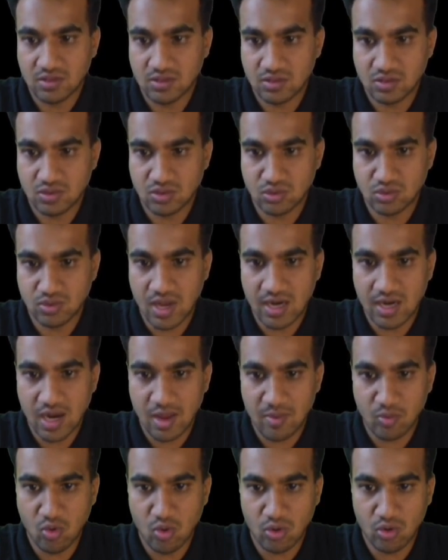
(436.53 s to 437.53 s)
So that
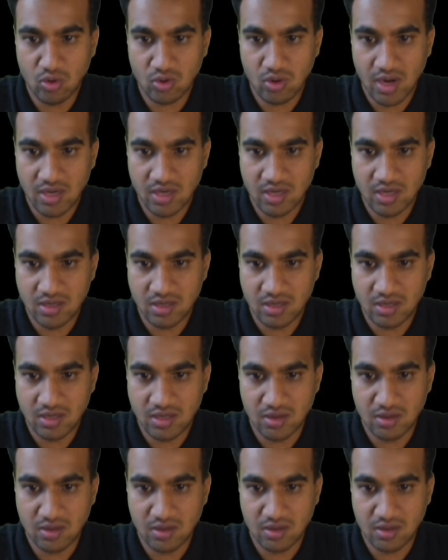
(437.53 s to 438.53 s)
I am going to write it here.